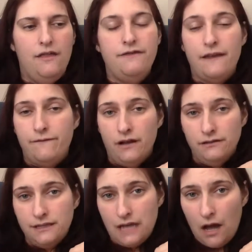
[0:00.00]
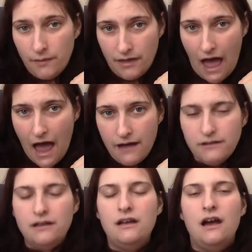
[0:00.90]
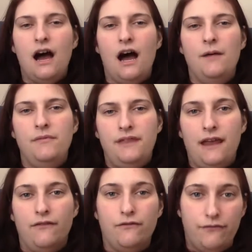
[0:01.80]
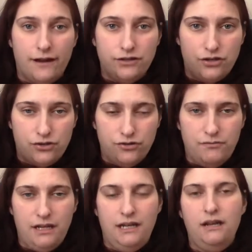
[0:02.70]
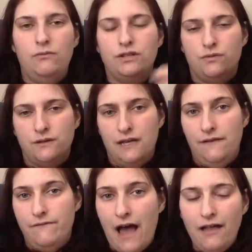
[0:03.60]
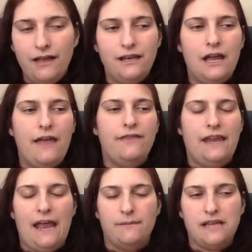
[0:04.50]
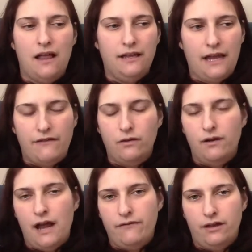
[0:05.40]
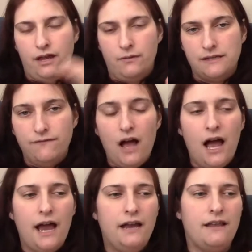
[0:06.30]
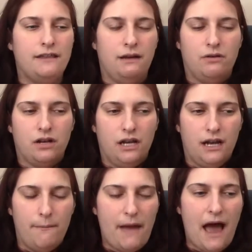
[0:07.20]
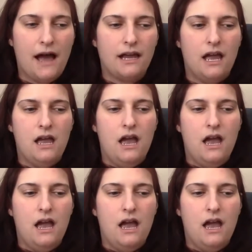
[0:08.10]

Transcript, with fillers: They failed to tell me that. They registered me, which was invalid. They kept telling everyone everything was fine, that they were going to get it back.